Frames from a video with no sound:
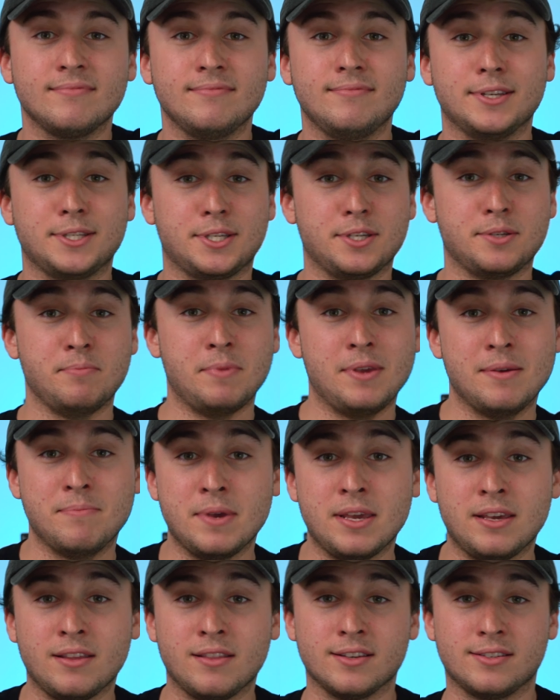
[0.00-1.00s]
This is me
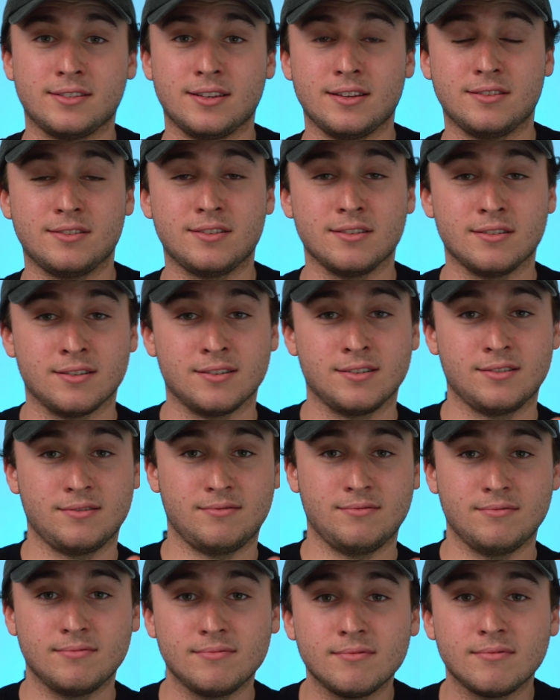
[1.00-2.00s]
being the sensor
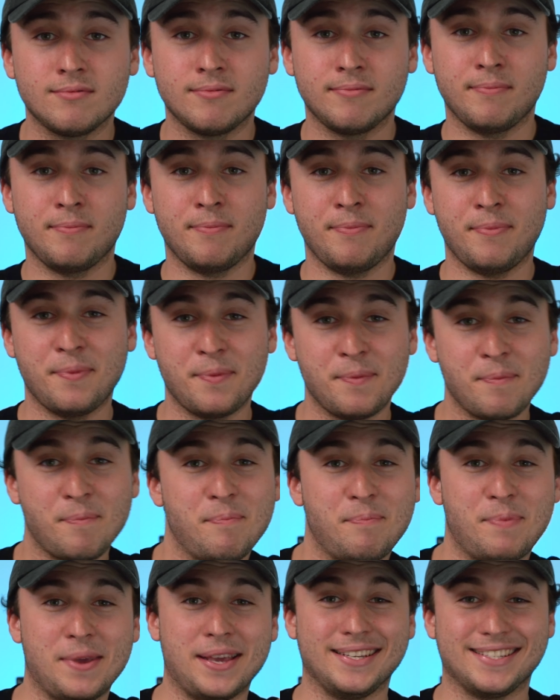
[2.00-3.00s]

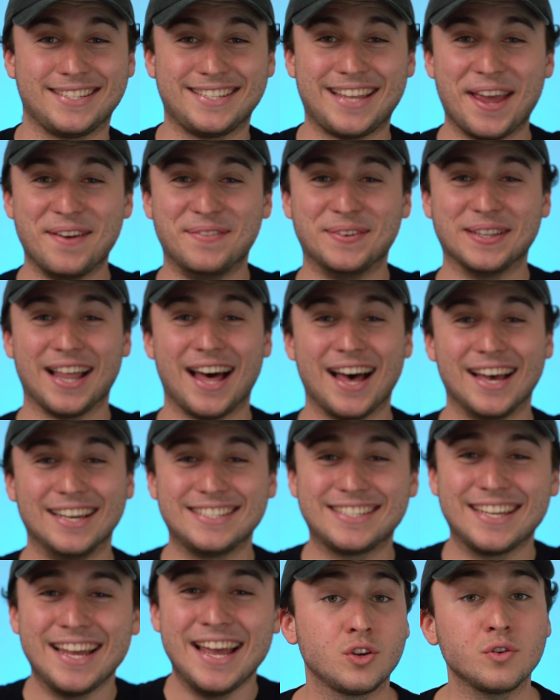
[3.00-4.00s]
being
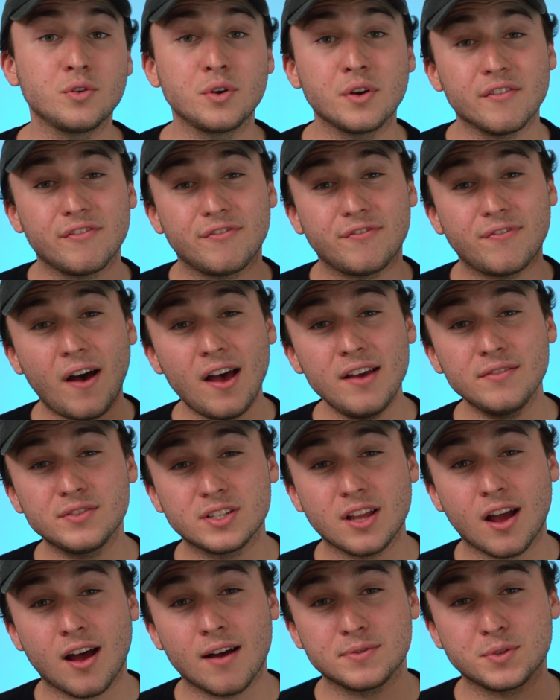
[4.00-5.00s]
stabilized. So you get 5
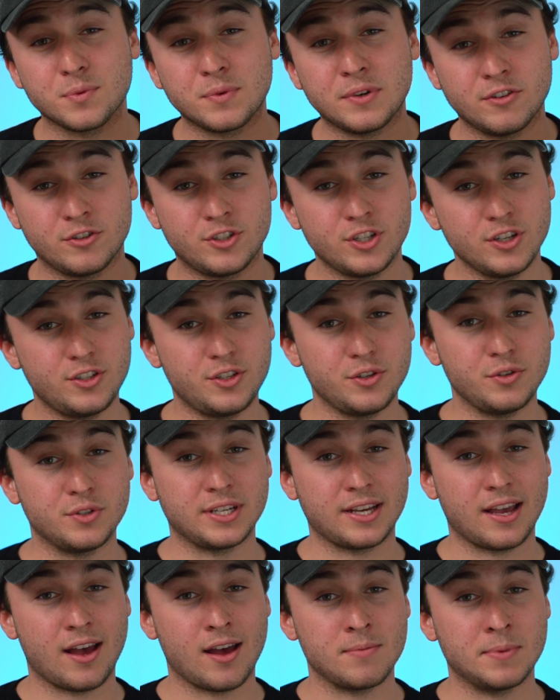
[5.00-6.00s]
stops when you're just
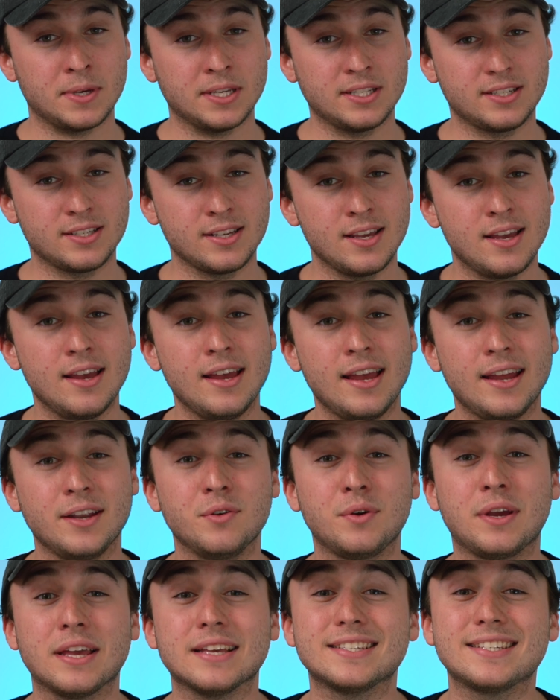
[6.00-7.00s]
using IBIS, and
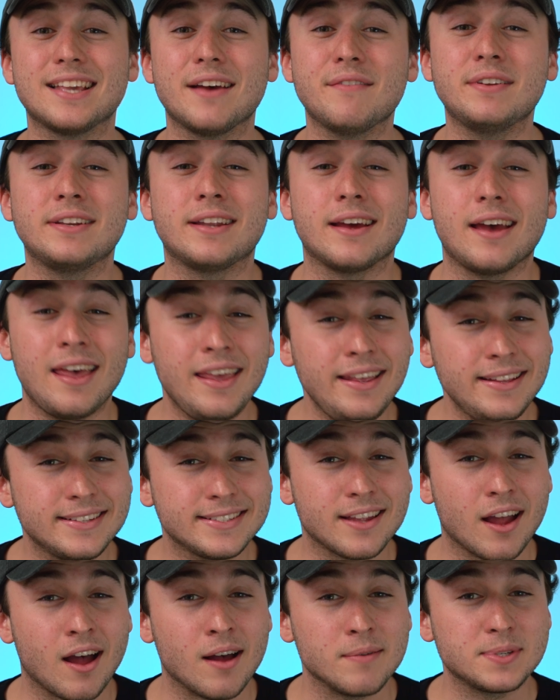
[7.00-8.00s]
you'll get 7 to 8
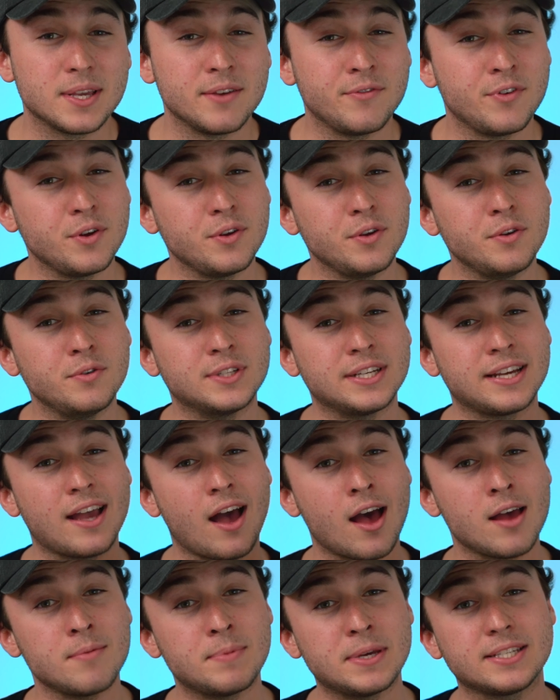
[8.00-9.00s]
stops if you're using
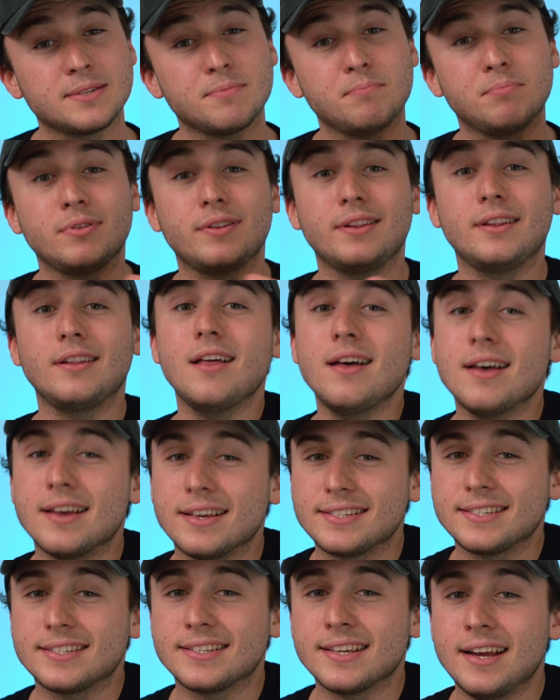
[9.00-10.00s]
IBIS
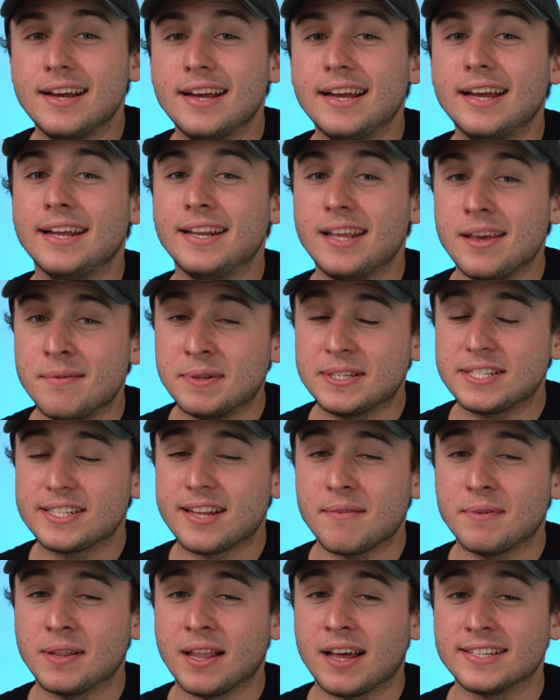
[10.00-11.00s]
plus an image
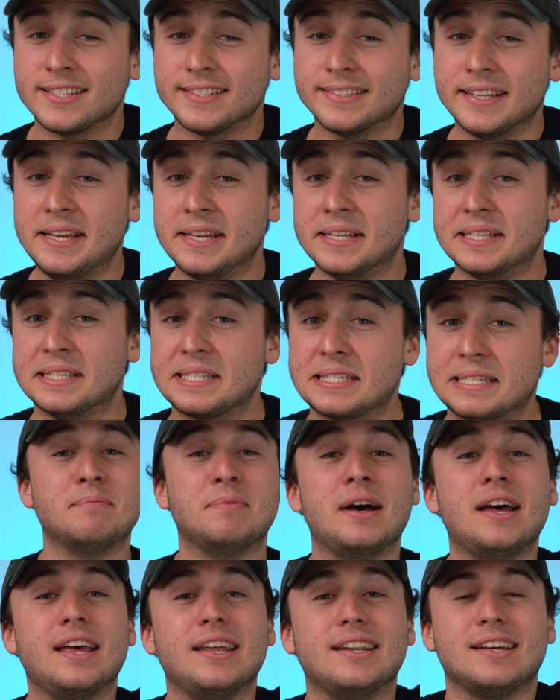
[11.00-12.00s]
stabilized lens.
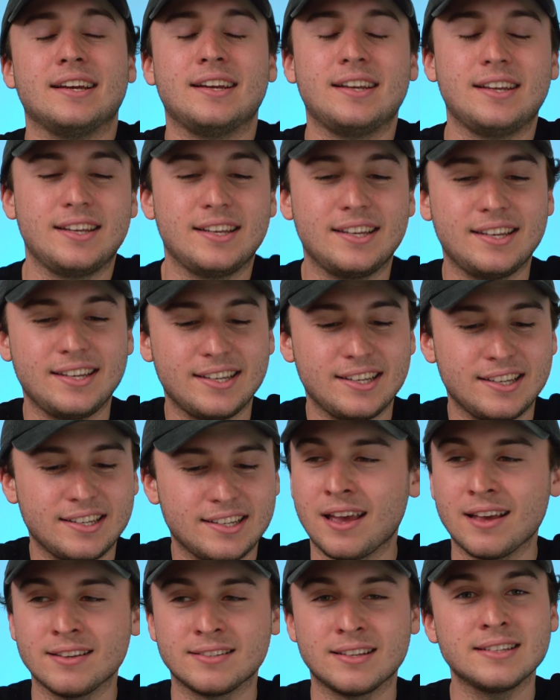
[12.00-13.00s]
But
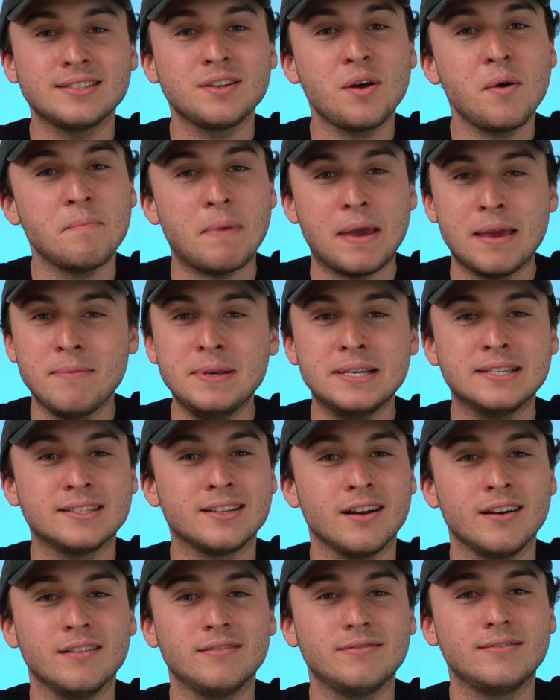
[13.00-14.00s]
guys, that's all baby
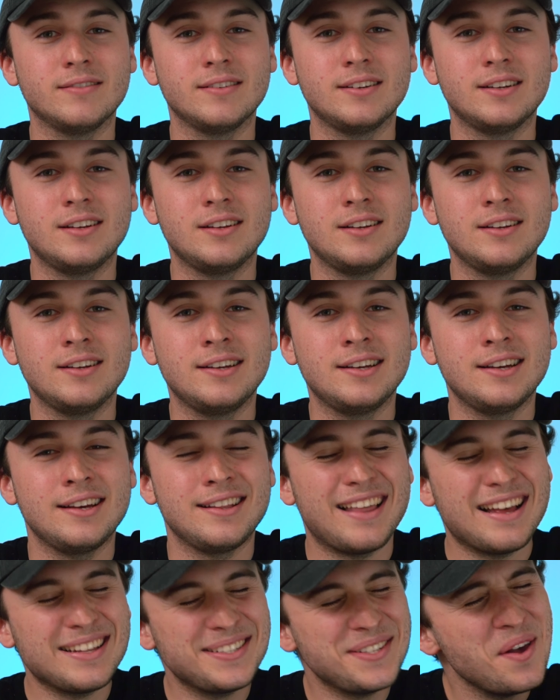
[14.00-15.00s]
stuff.
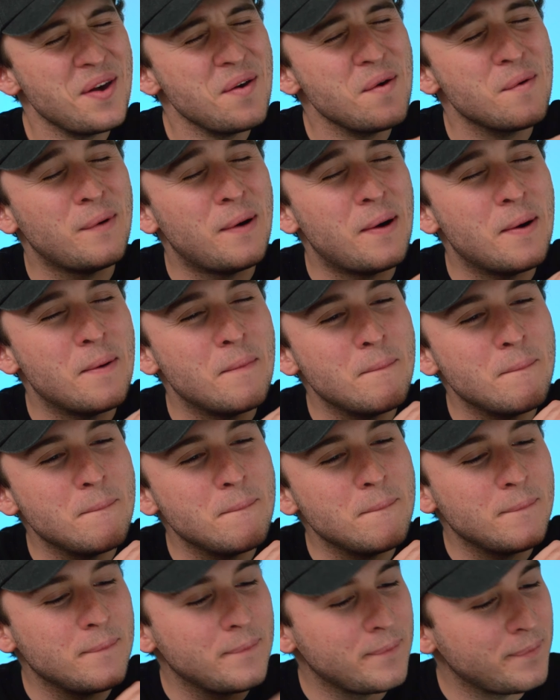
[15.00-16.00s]
That's all
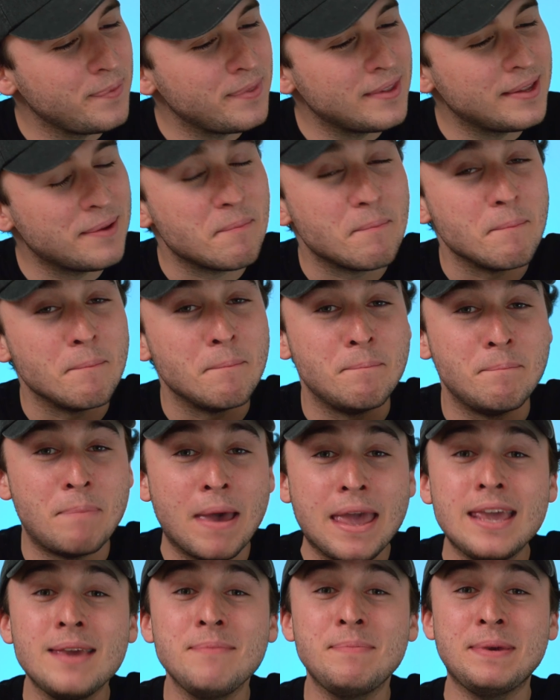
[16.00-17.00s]

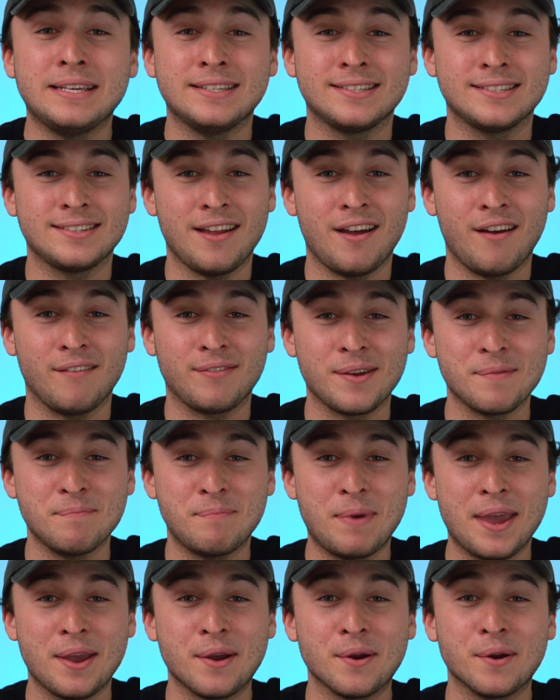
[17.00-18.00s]
baby stuff
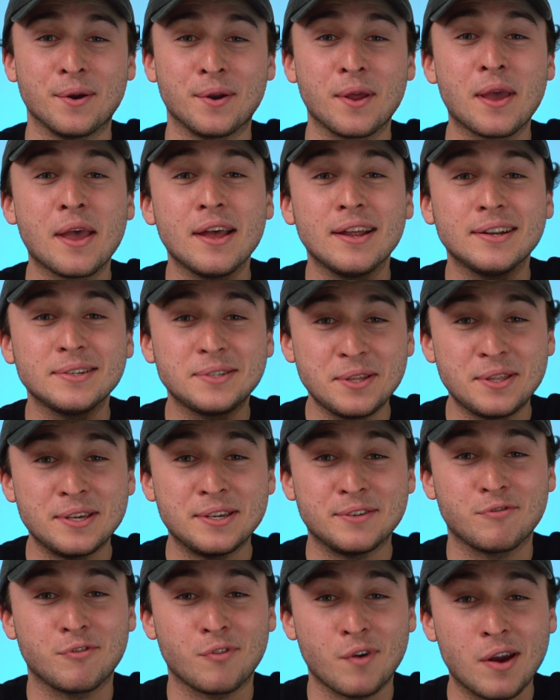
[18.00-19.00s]
compared to
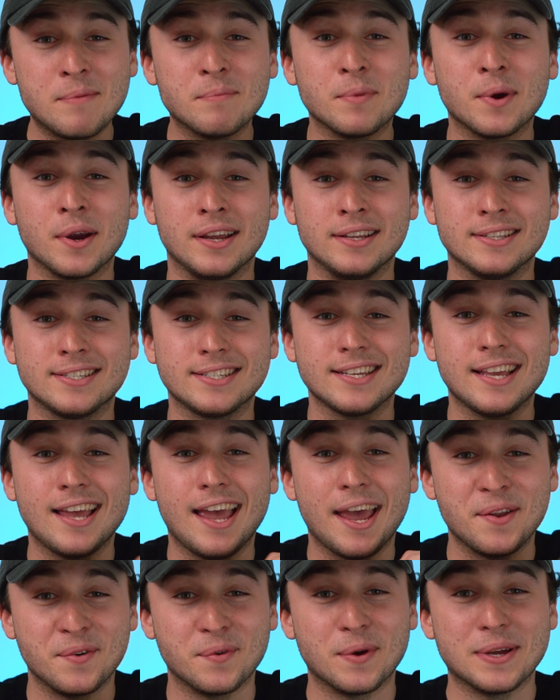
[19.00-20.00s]
these frame rates
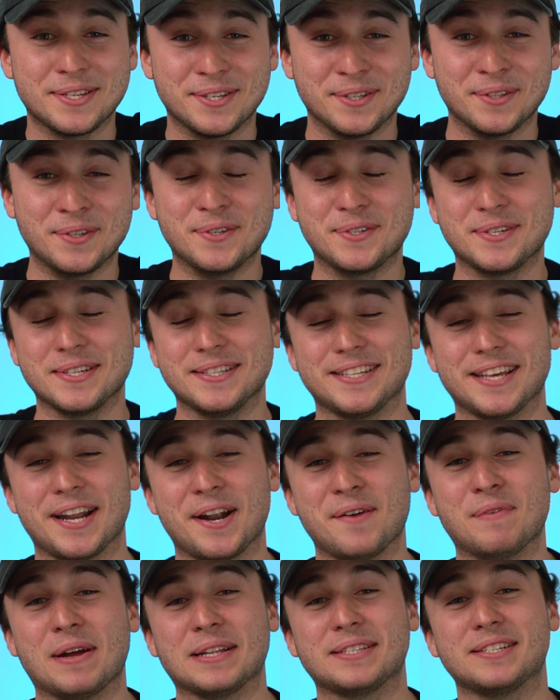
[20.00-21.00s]
and resolutions that
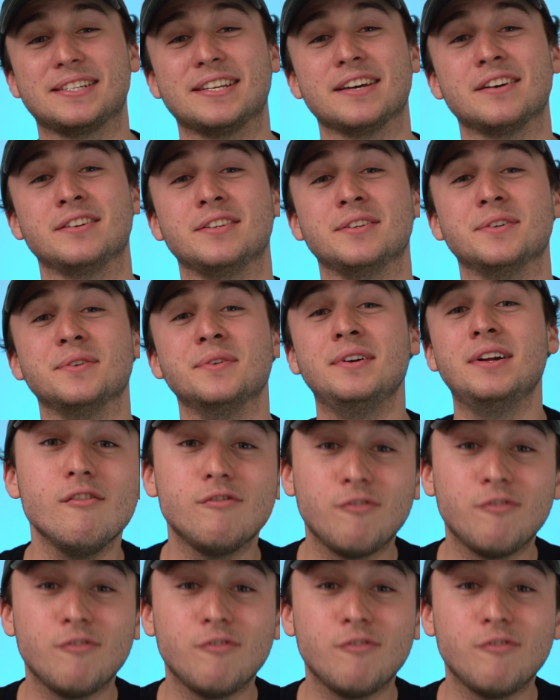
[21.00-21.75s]
I'm about to tell you.